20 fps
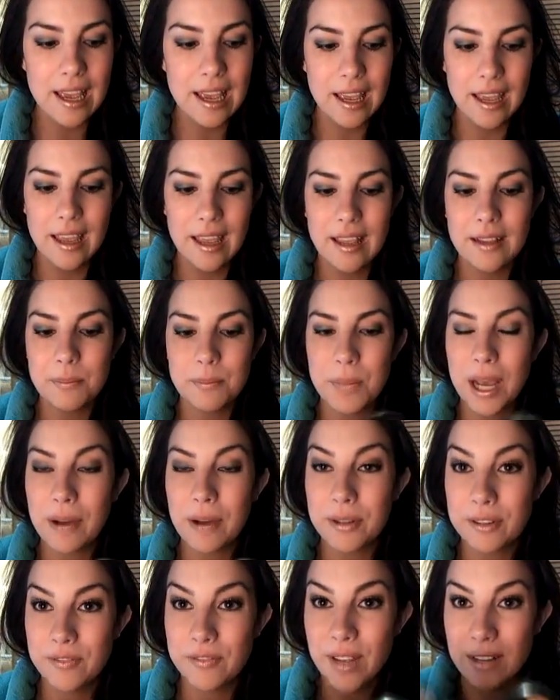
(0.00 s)
a
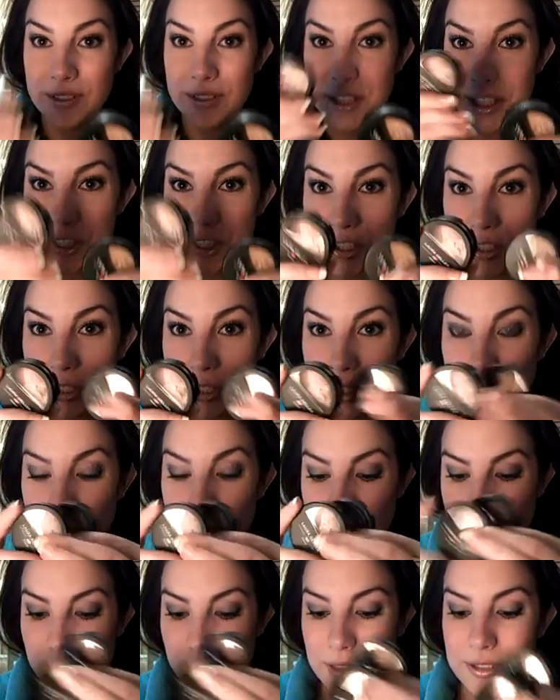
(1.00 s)
powder foundation, a
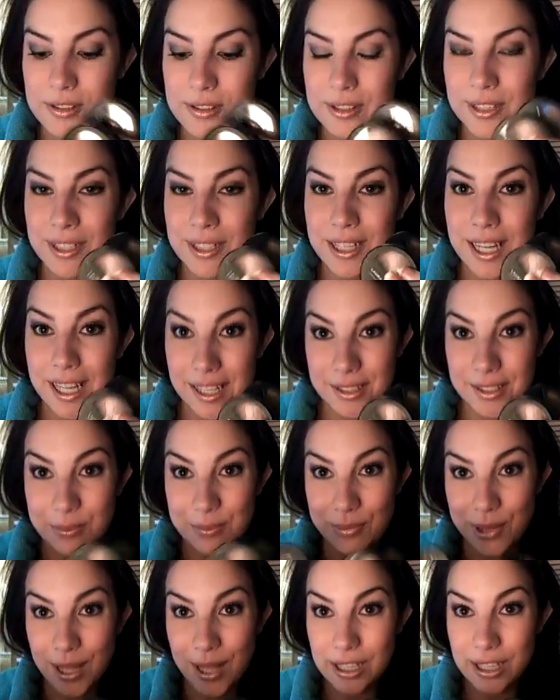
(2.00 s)
bronzer, and a
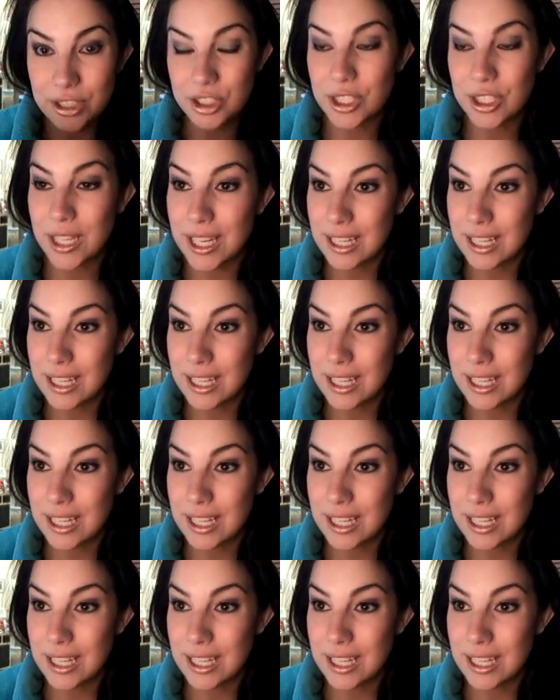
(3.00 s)
blush.